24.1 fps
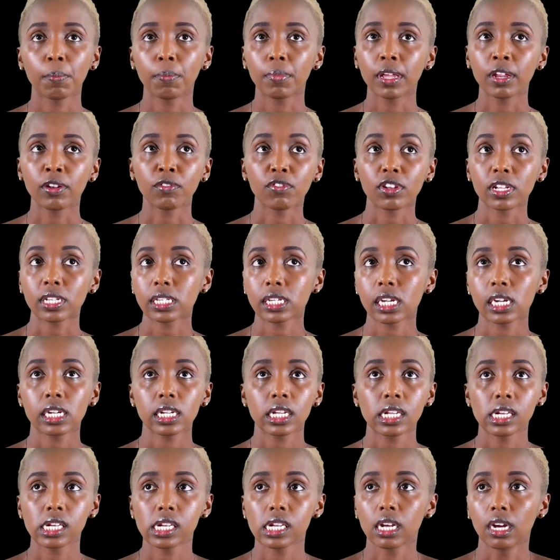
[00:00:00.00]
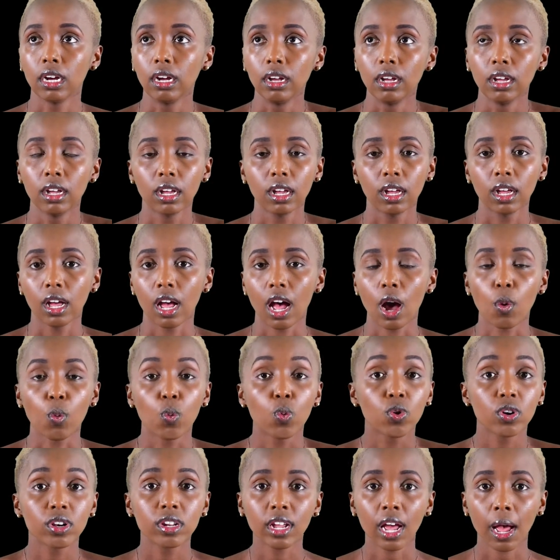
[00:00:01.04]
invested in a
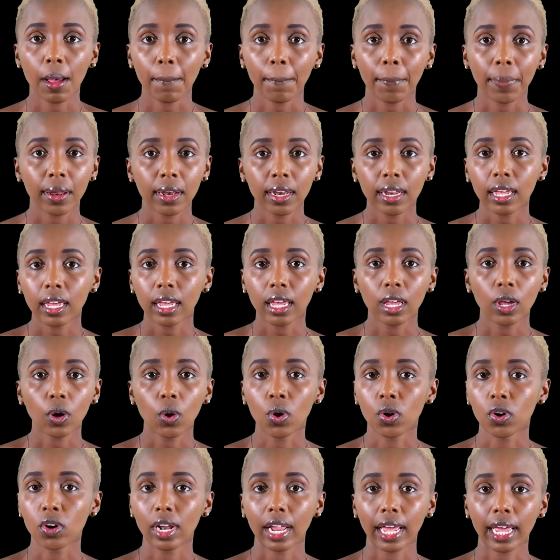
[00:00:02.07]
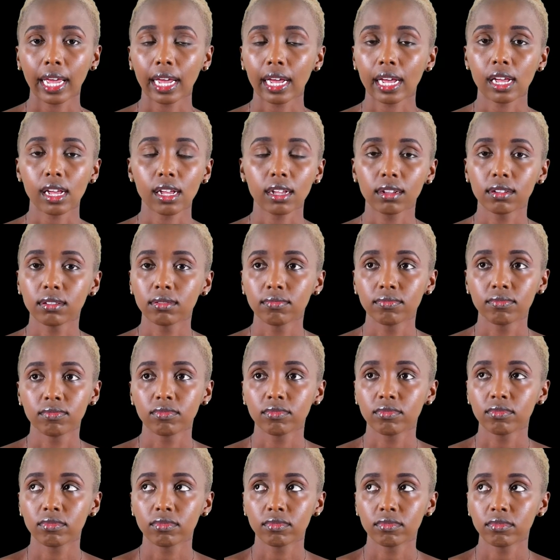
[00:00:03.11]
wood company or like a
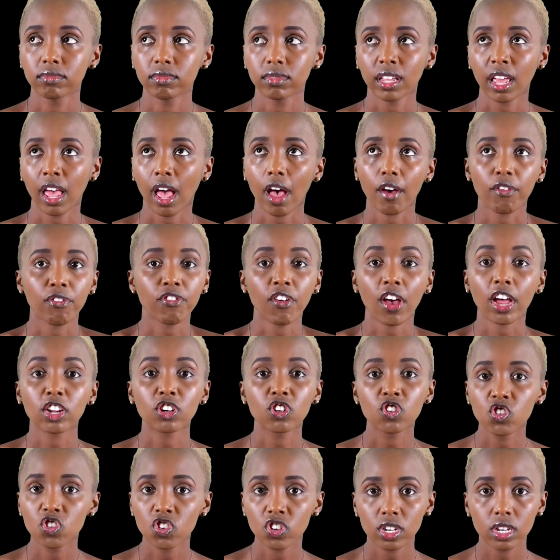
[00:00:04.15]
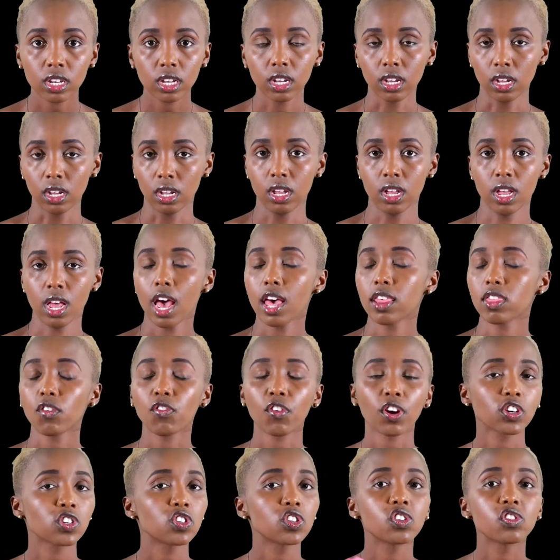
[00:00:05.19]
yeah a factory, and the
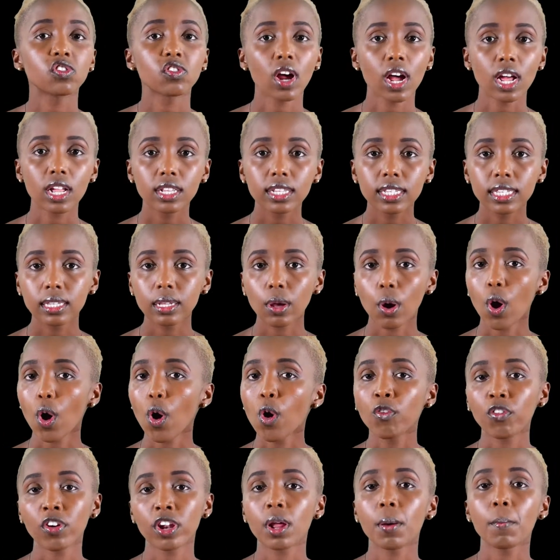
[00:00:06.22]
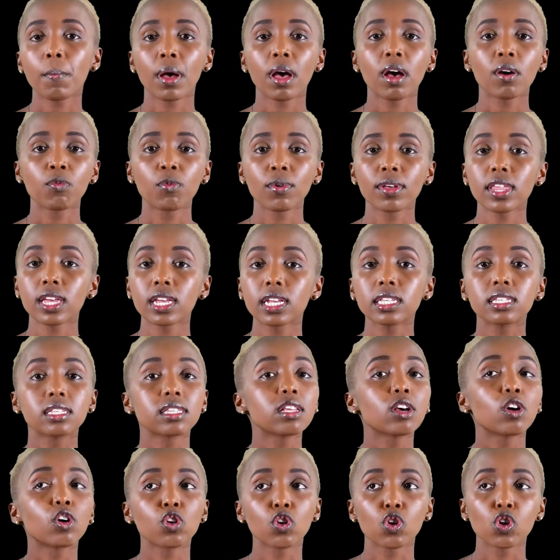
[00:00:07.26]
factory runs over and above whether he's
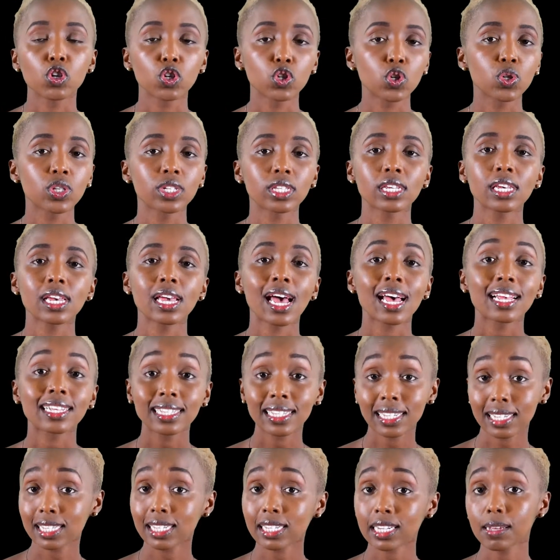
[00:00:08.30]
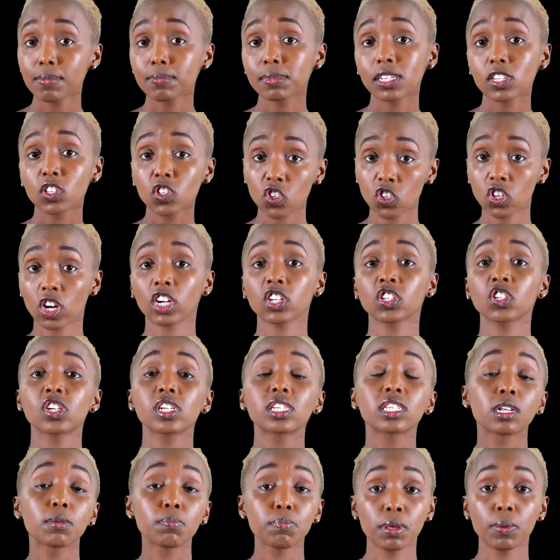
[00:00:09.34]
there or not because he has systems and
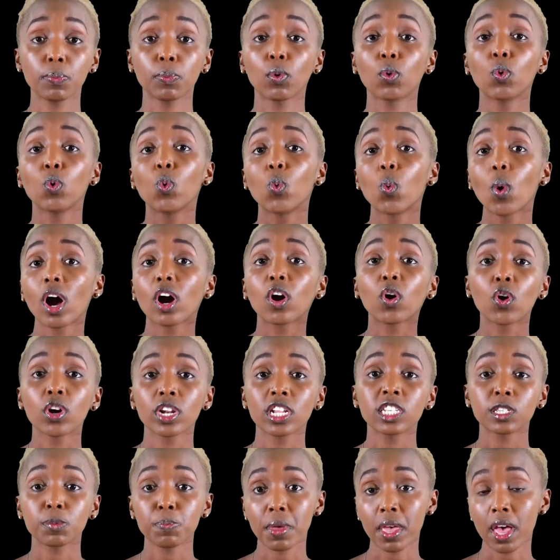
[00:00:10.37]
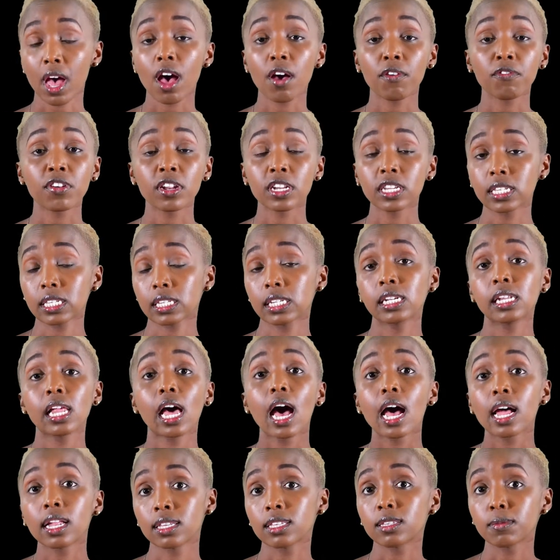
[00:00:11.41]
structures and people who work on his behalf and he still
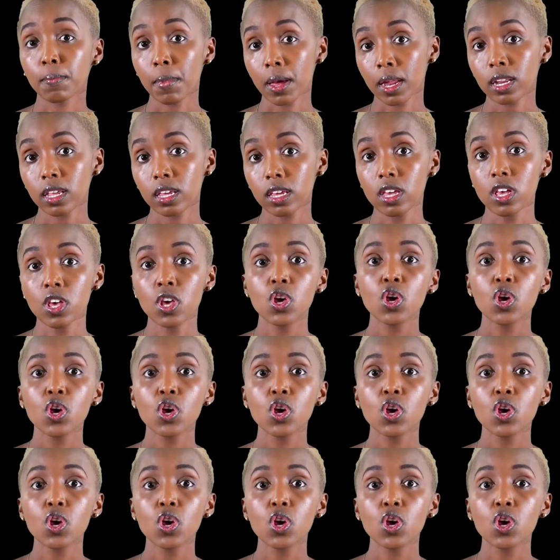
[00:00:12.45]
earns money.